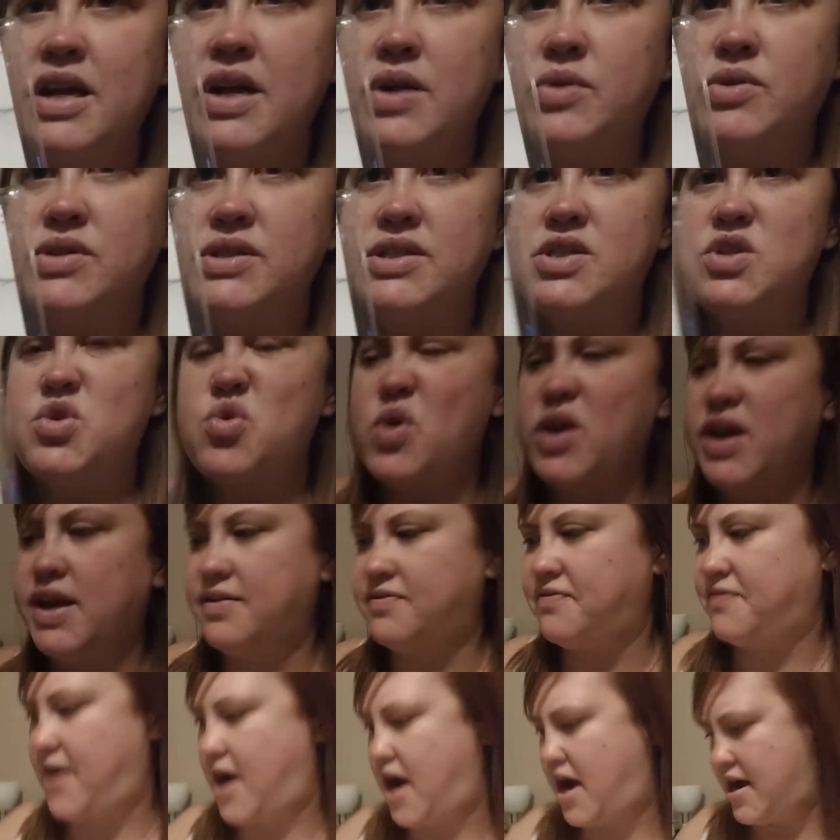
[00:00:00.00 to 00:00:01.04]
It was
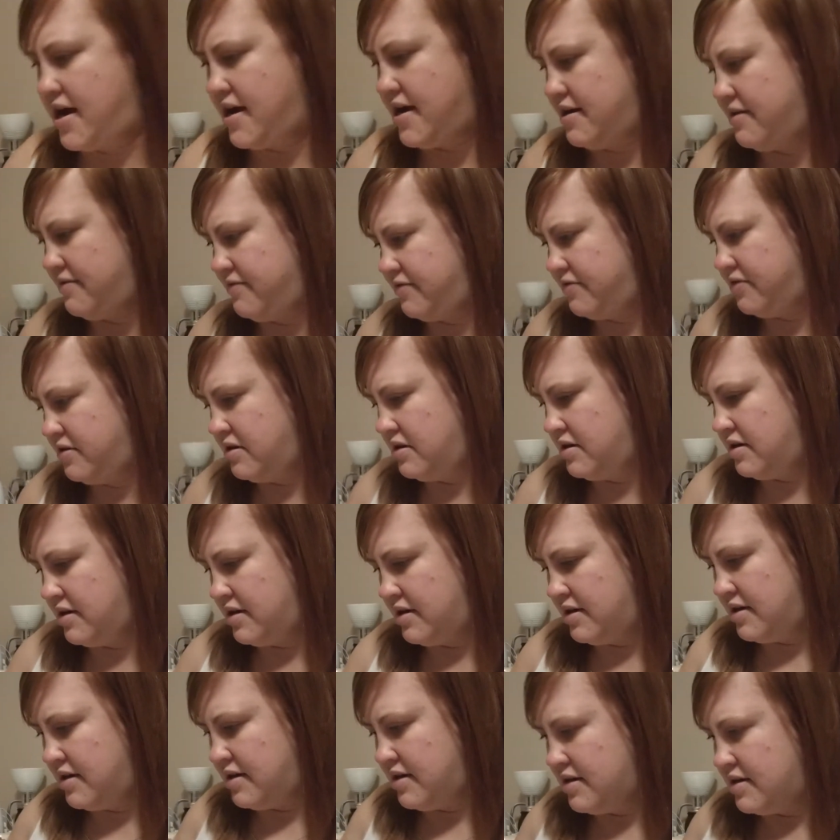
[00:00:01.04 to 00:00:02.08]
twenty-five
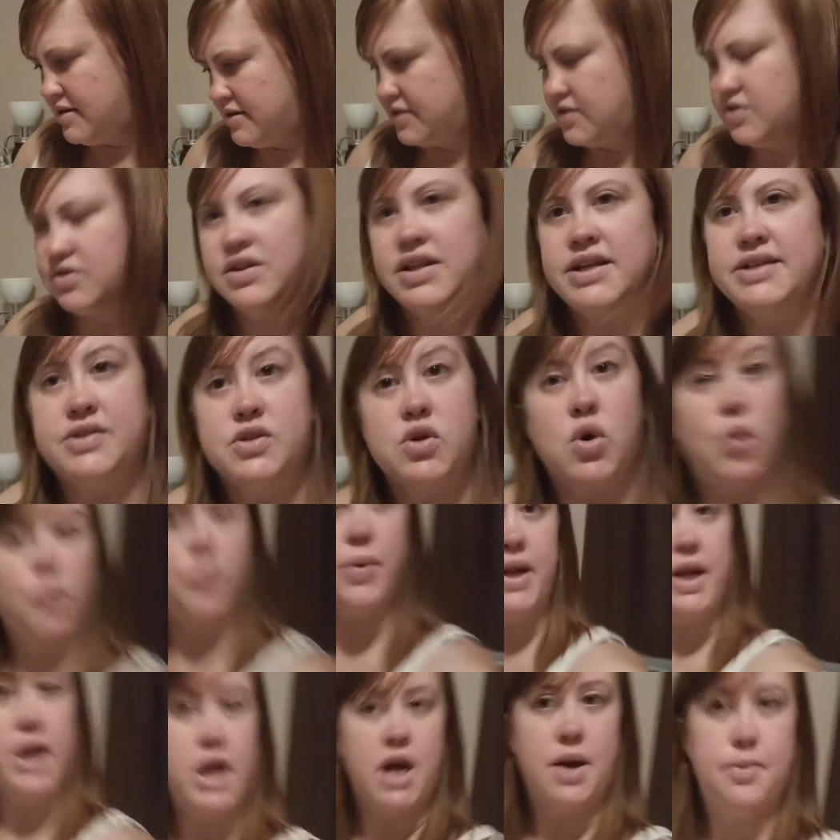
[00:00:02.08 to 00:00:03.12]
dollars, so let's
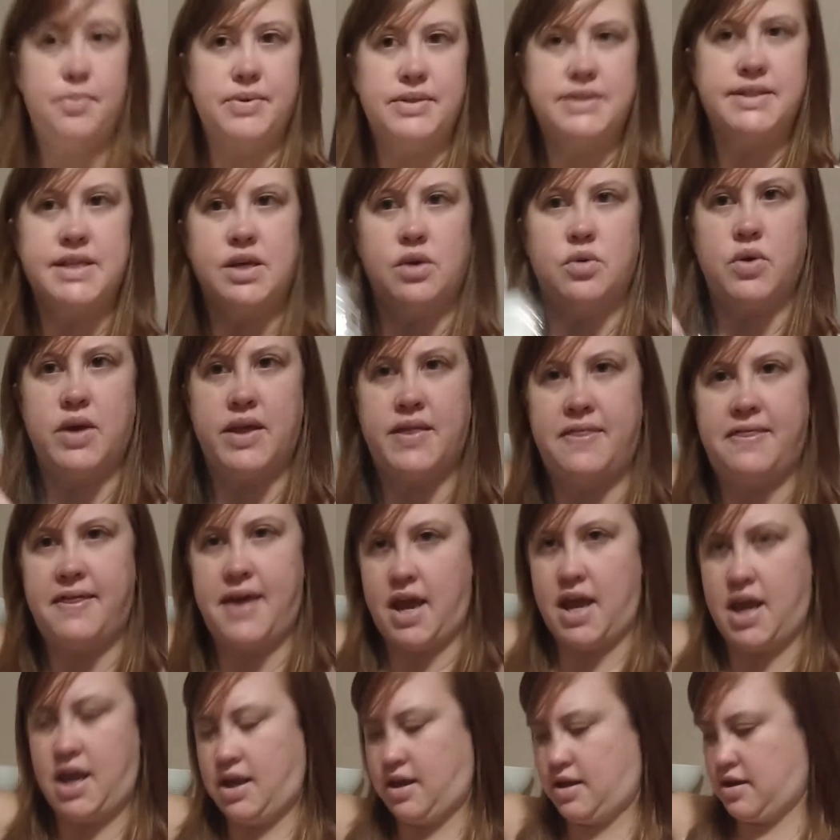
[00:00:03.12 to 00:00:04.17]
open it up and see what we
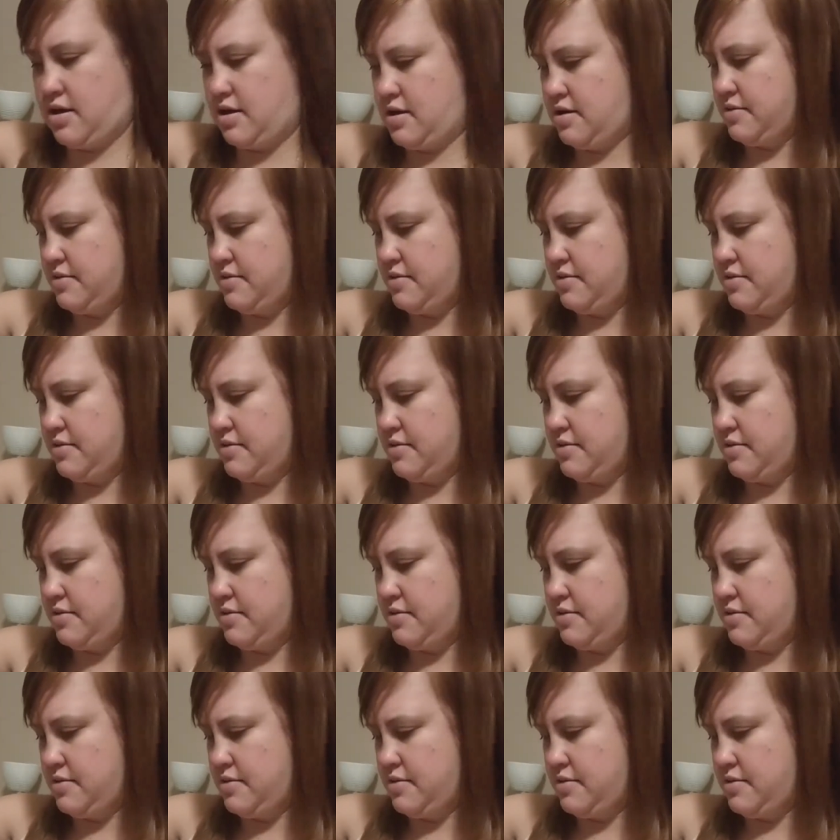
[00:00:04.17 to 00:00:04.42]
think.